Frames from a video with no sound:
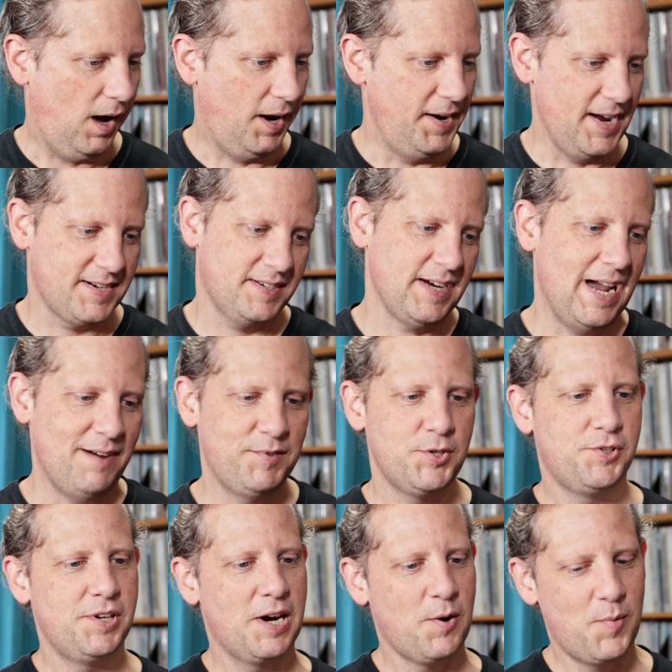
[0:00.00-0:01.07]
Next I have to
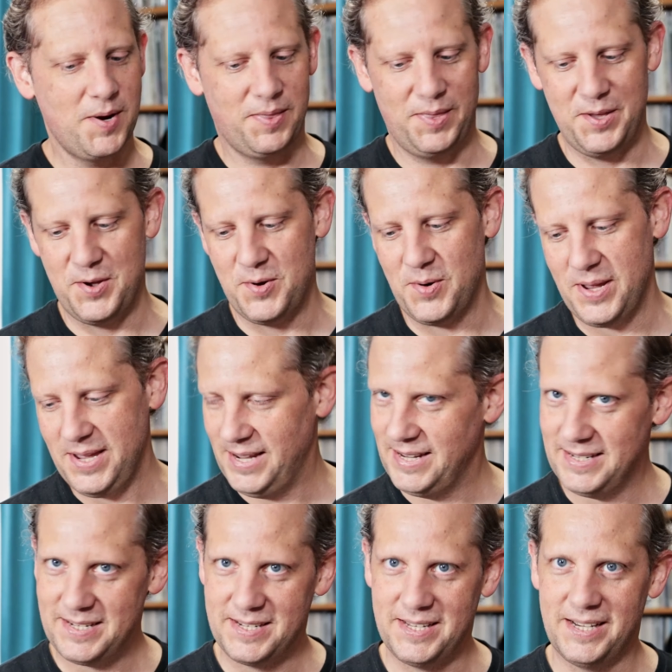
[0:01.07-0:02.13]
share with you
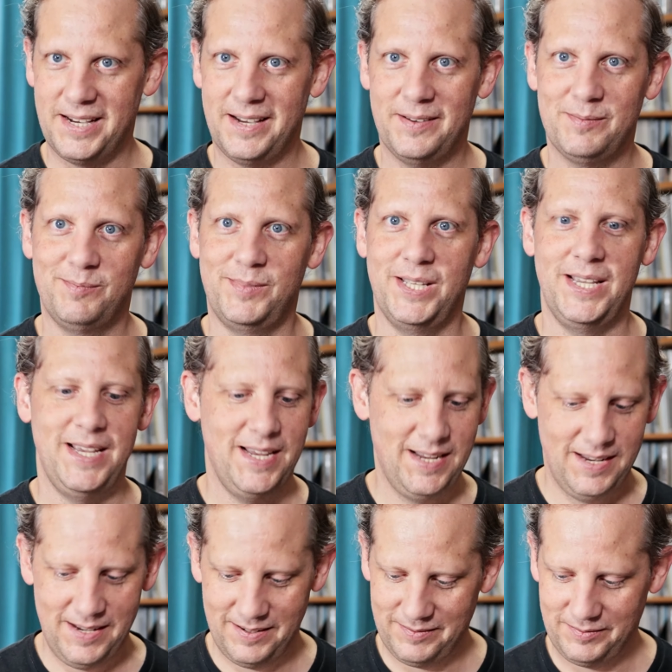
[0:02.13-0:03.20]
is
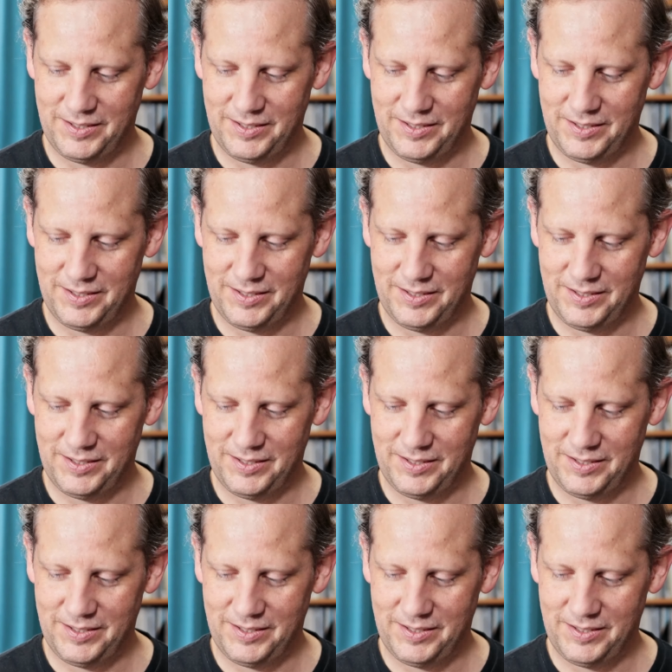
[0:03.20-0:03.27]
the